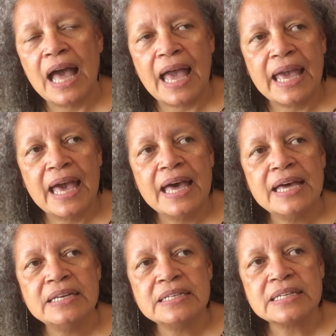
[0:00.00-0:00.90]

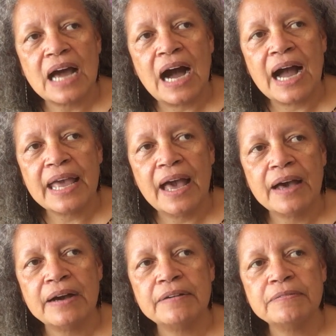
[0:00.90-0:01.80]
And I
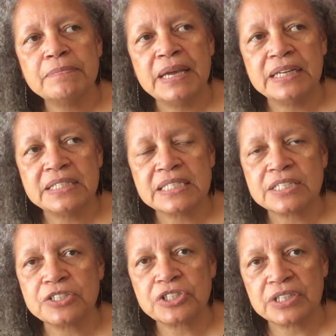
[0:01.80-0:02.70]
have made a
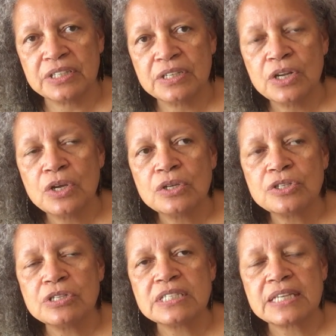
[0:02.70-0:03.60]
decision
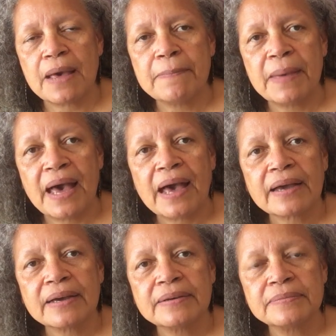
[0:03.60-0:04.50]
to step back,
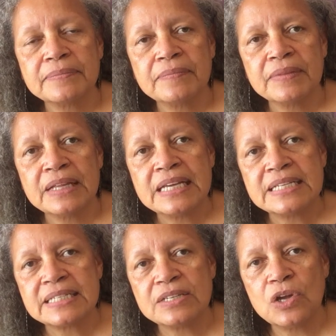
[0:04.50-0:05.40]

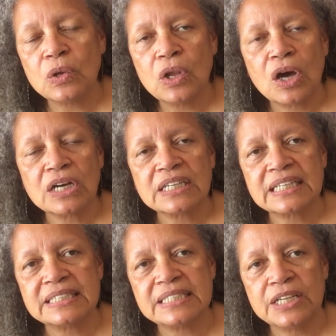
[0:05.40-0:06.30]
to no longer
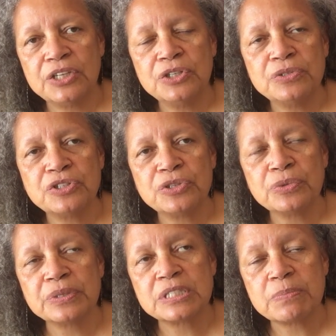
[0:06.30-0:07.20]
continue to
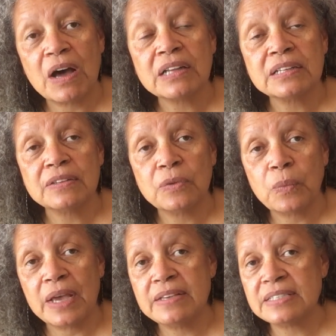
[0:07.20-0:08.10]
respond in the
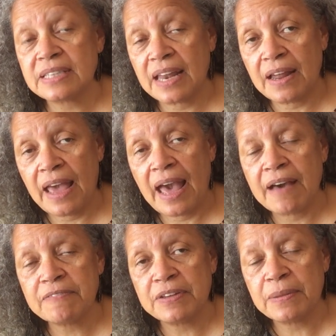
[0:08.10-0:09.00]
ways that I
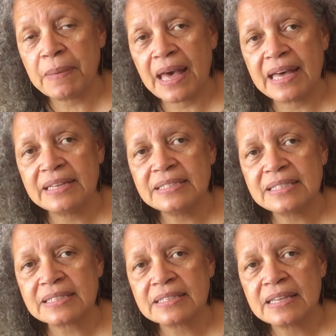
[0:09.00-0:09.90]
have in the
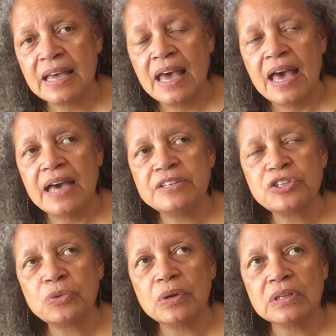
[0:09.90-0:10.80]
past, and
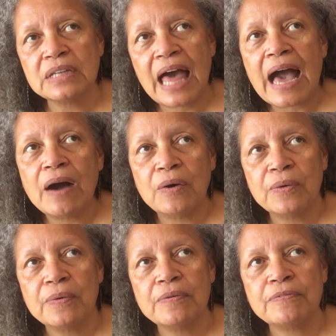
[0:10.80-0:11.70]
to allow
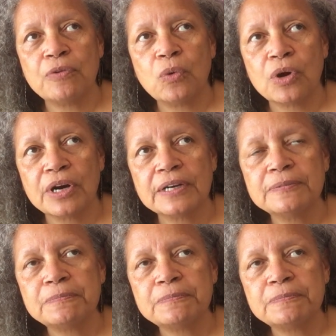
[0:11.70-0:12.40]
for